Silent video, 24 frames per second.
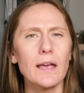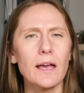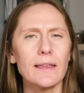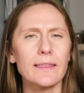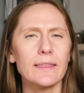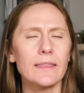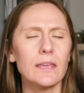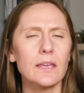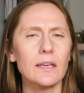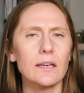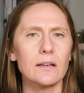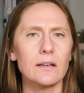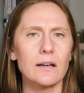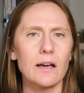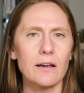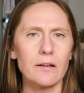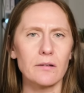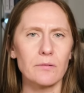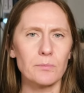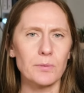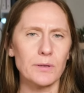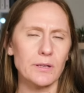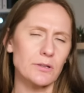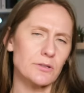think
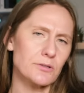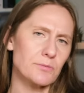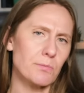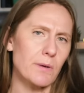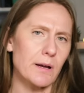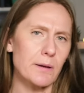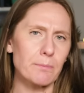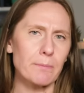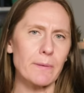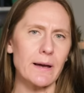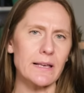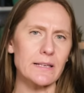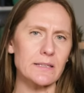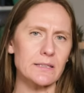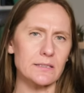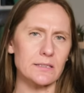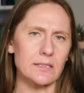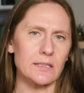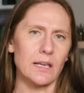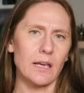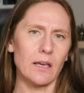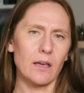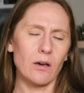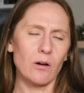because my
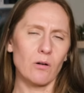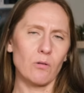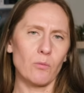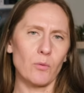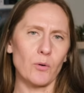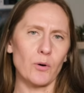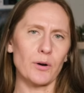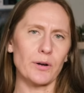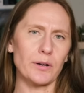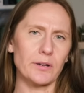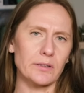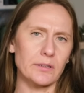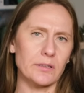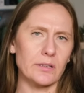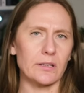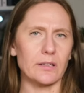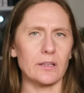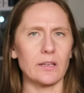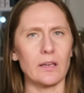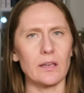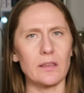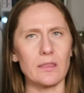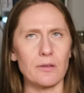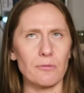math worked
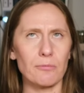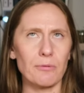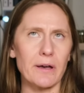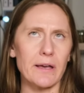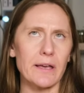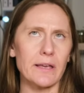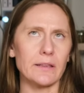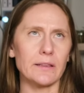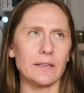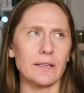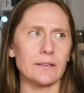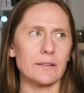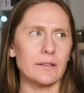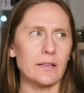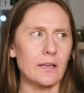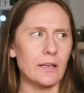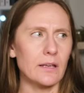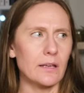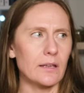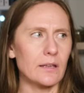in the way that